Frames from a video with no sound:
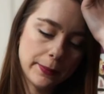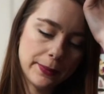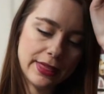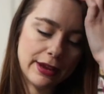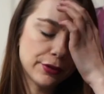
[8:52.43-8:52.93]

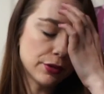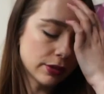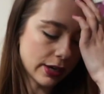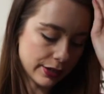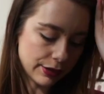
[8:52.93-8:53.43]
But they're all
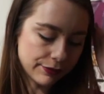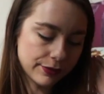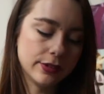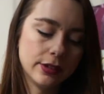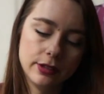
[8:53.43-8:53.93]
kind of,
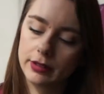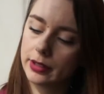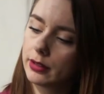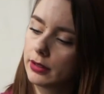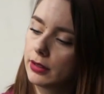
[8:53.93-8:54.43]

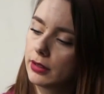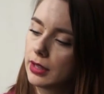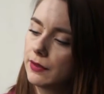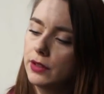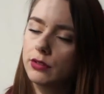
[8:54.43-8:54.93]
like,
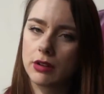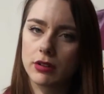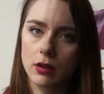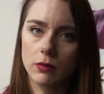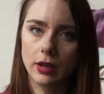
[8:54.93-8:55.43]
if you don't
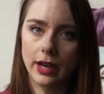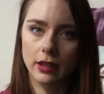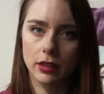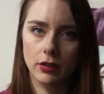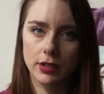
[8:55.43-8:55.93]
know
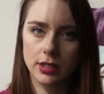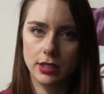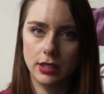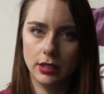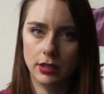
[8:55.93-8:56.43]
Agatha Christie,
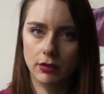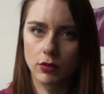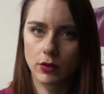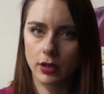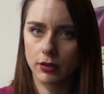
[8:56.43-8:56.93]
they're all
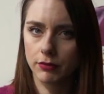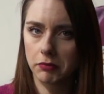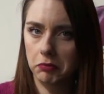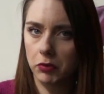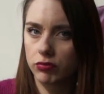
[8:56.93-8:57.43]
kind
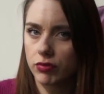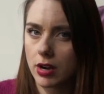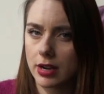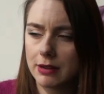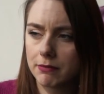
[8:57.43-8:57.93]
of
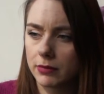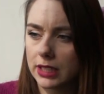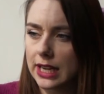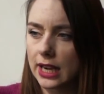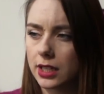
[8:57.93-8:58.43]
crime,
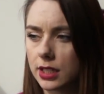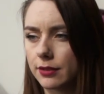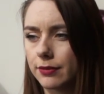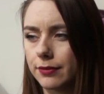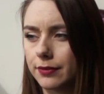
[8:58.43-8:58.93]
detective
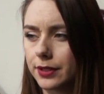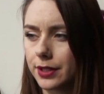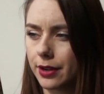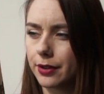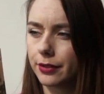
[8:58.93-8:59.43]

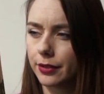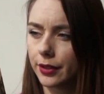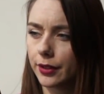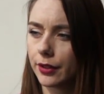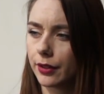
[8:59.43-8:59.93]
style
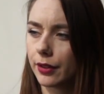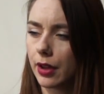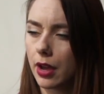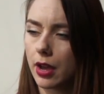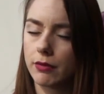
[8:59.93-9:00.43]

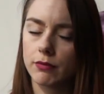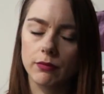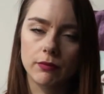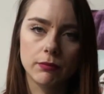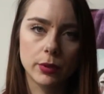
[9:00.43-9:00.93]

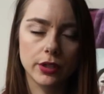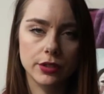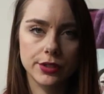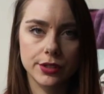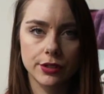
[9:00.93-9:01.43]

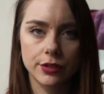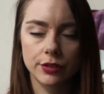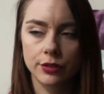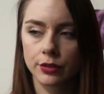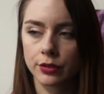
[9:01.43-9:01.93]
books,
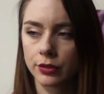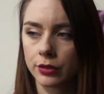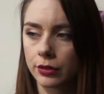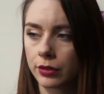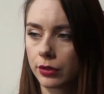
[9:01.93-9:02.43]

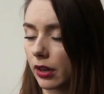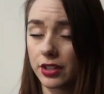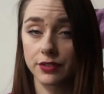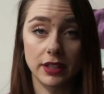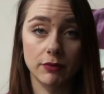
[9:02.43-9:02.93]
and
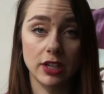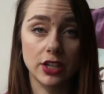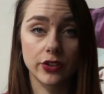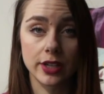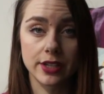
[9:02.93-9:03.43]
find them really
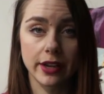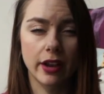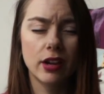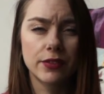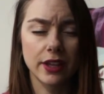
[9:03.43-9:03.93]
interesting. I
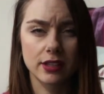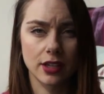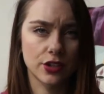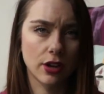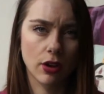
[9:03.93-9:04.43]
love things like
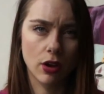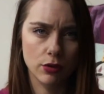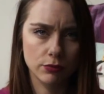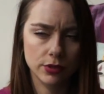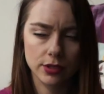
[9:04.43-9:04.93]
Sherlock
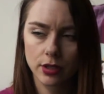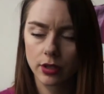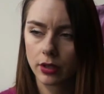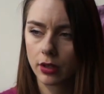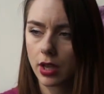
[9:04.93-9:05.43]
Holmes,
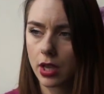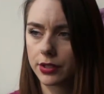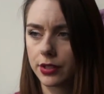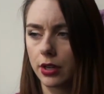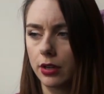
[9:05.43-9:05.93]

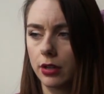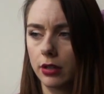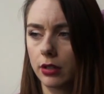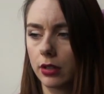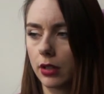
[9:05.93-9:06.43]
so
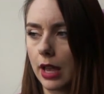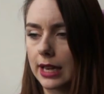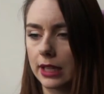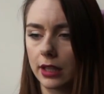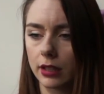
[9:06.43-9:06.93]

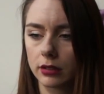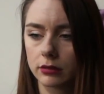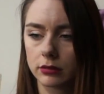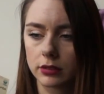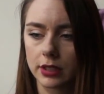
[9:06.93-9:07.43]
anything
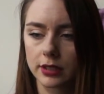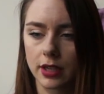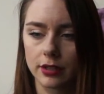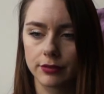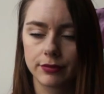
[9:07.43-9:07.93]
that's
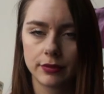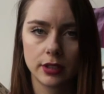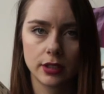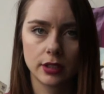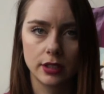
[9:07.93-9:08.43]
kind of
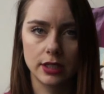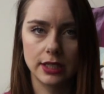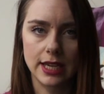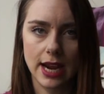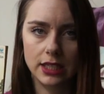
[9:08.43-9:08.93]

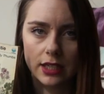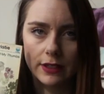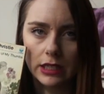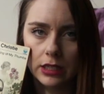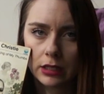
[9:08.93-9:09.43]

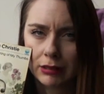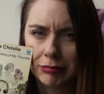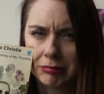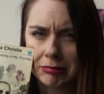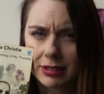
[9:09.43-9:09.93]
detective-y,
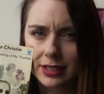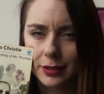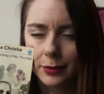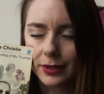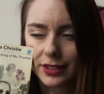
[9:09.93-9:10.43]

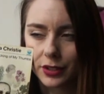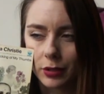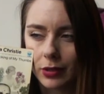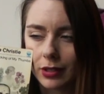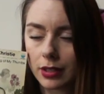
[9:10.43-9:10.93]
that's not
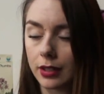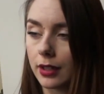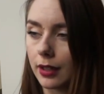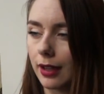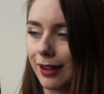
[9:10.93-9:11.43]
a word,
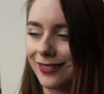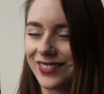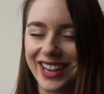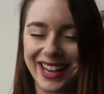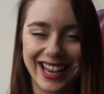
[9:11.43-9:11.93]

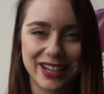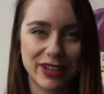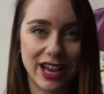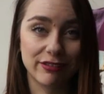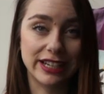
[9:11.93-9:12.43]

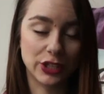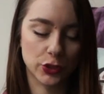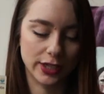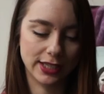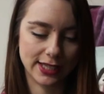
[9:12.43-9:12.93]
I really
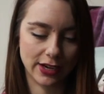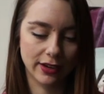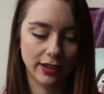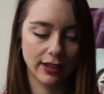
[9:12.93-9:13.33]
enjoy. So